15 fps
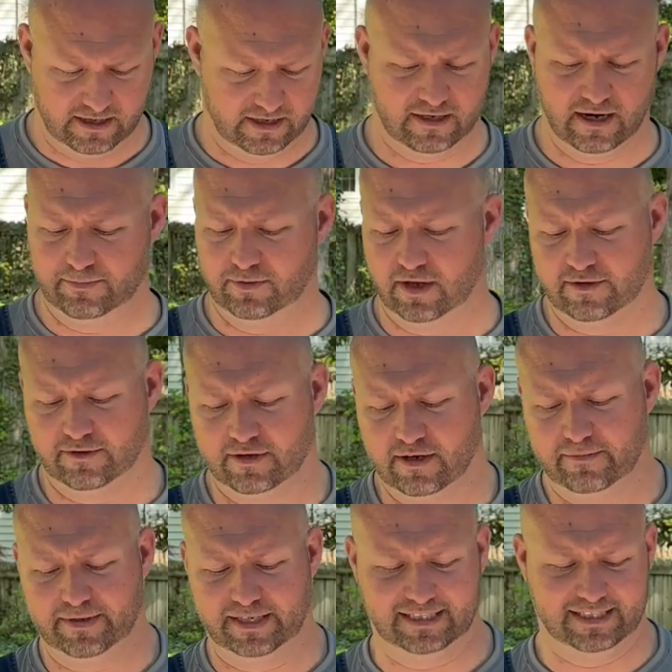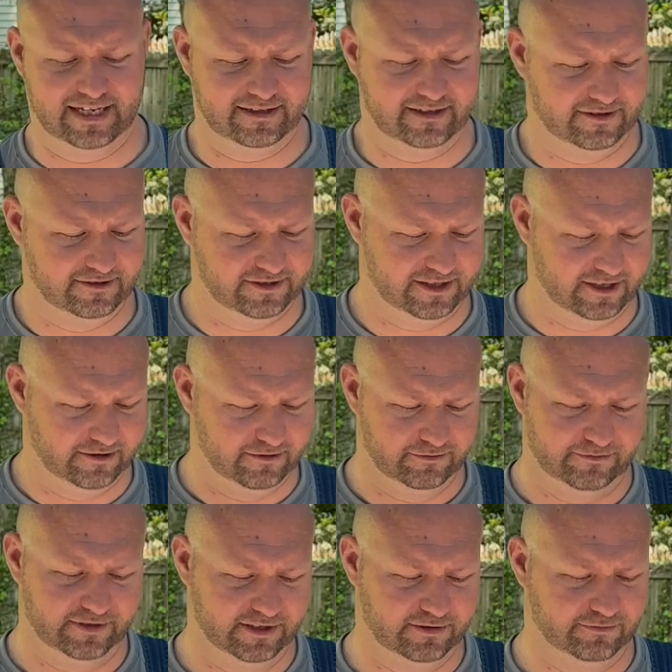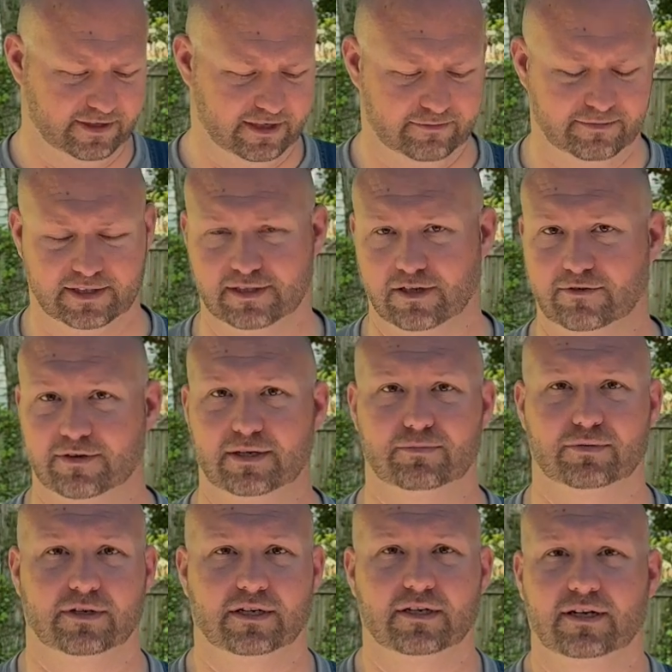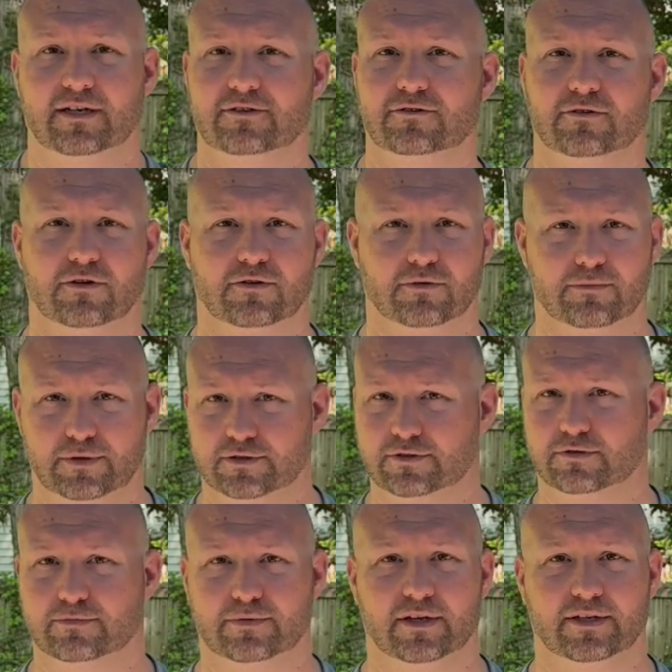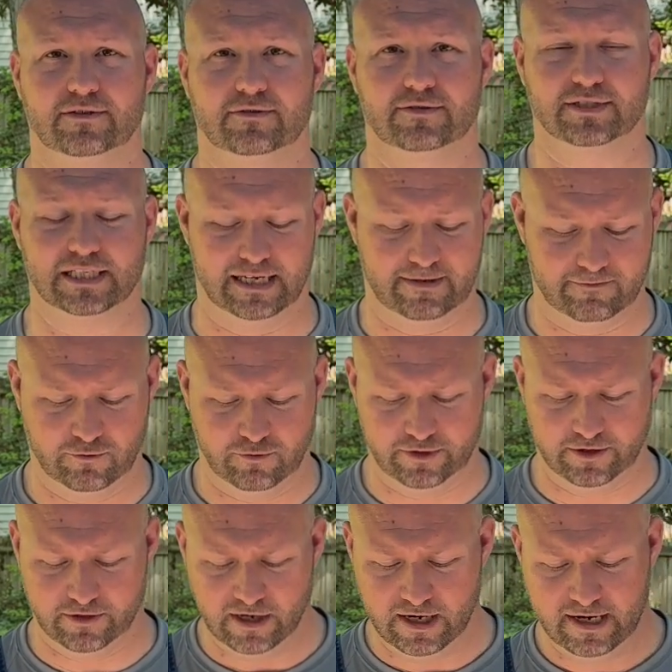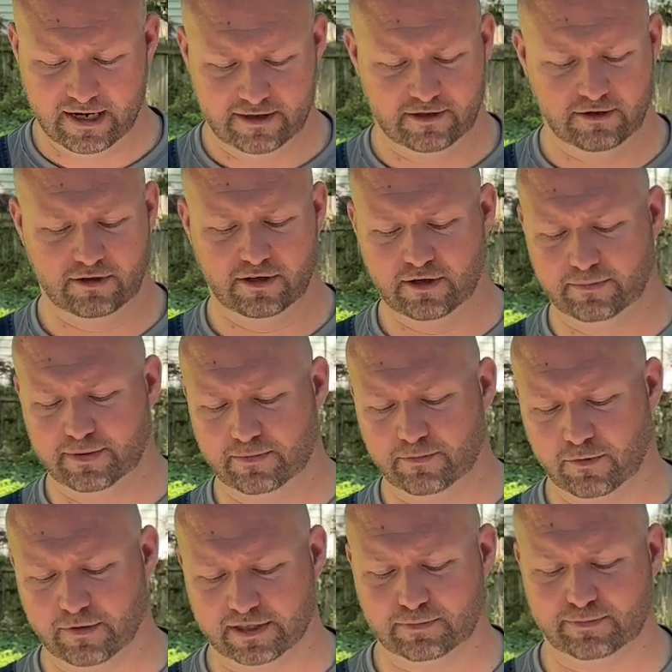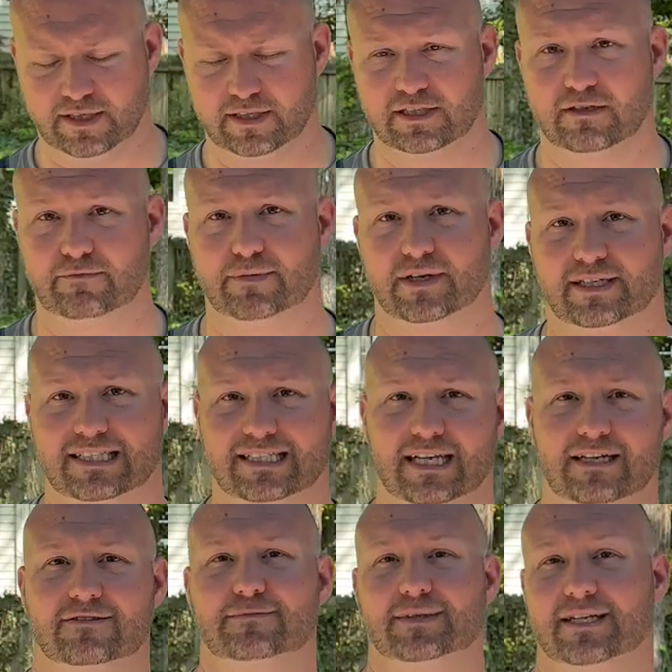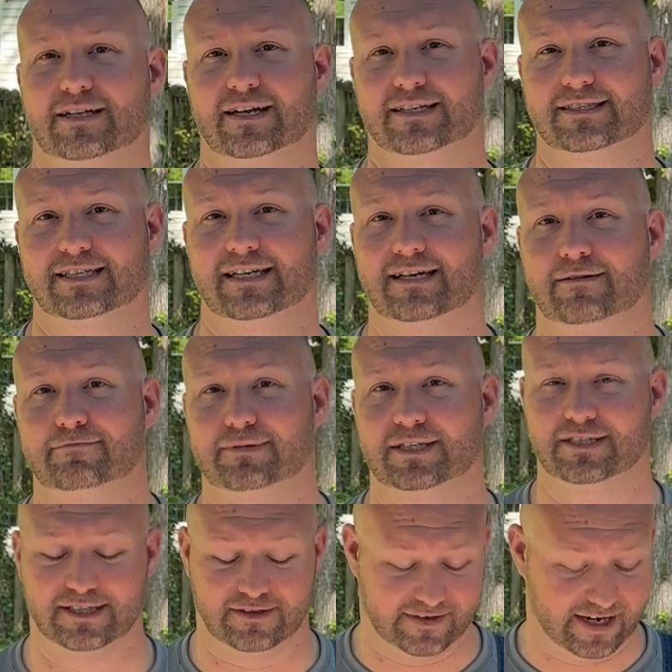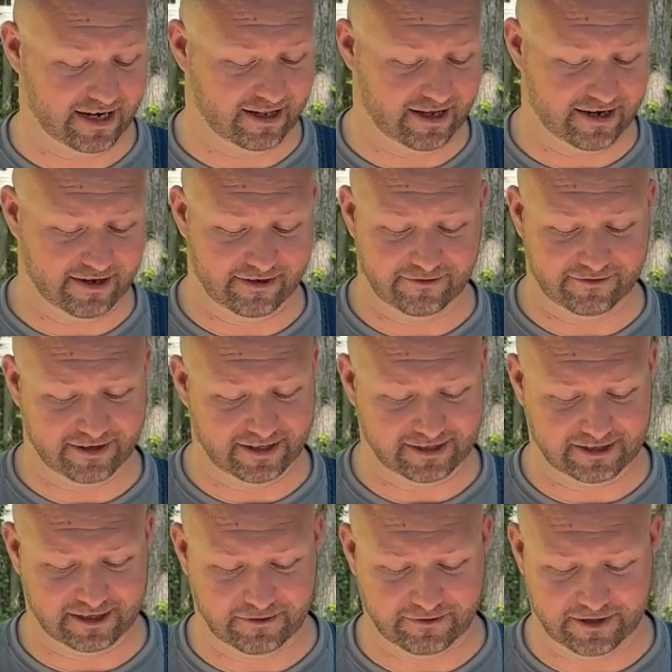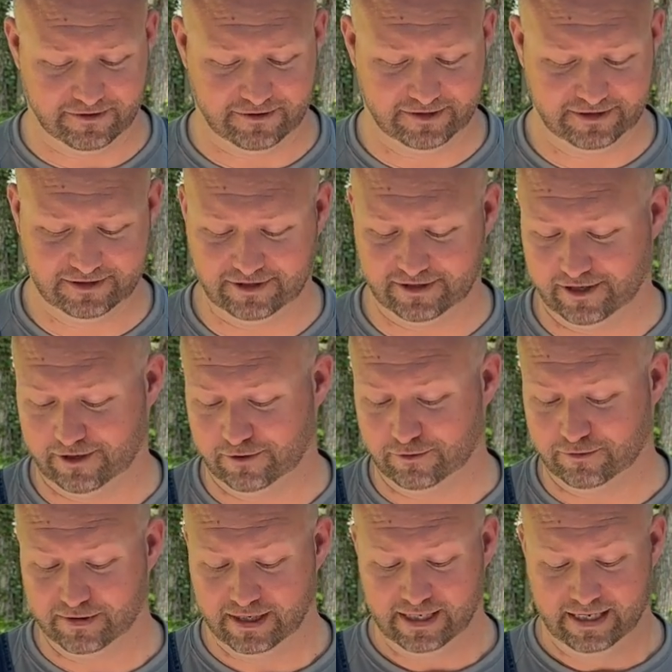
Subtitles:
couple other companies out there sell this rib that's already pre-cut. Your local butcher will probably do the same for you. They're a little bit more expensive, but it saves me a lot of time because I've got a lot of other things going on. So